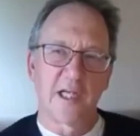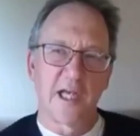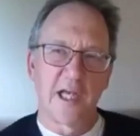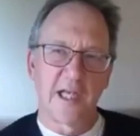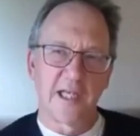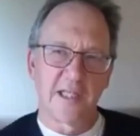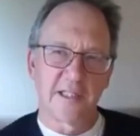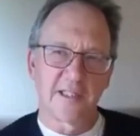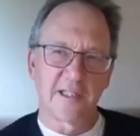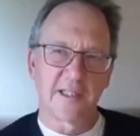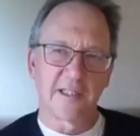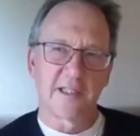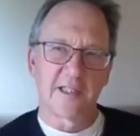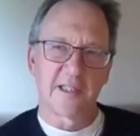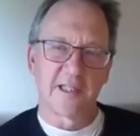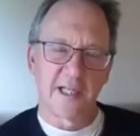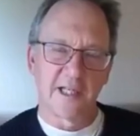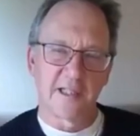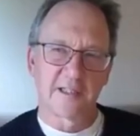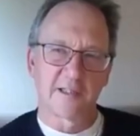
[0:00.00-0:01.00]
isn't
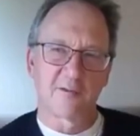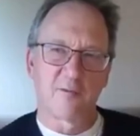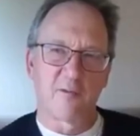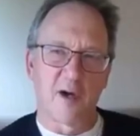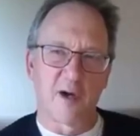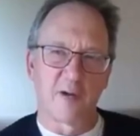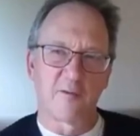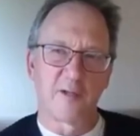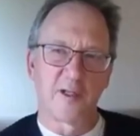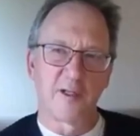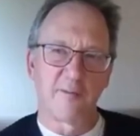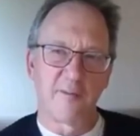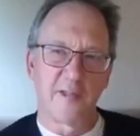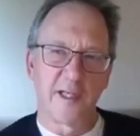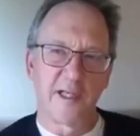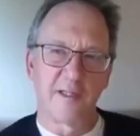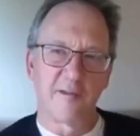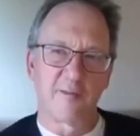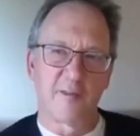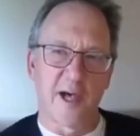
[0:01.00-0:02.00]
this what we
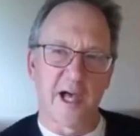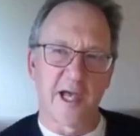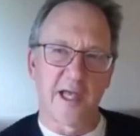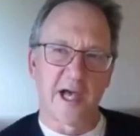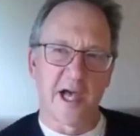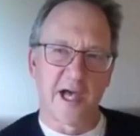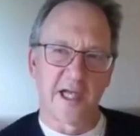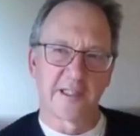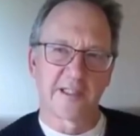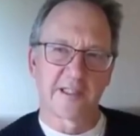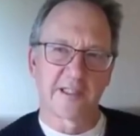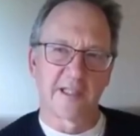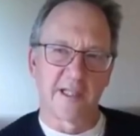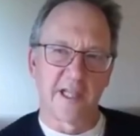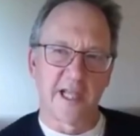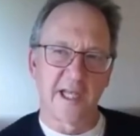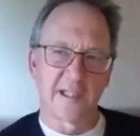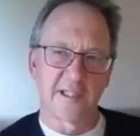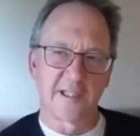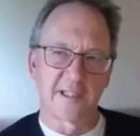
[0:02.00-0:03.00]
mean by
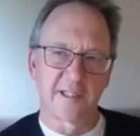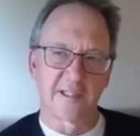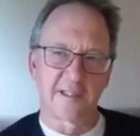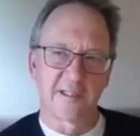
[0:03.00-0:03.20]
isolation?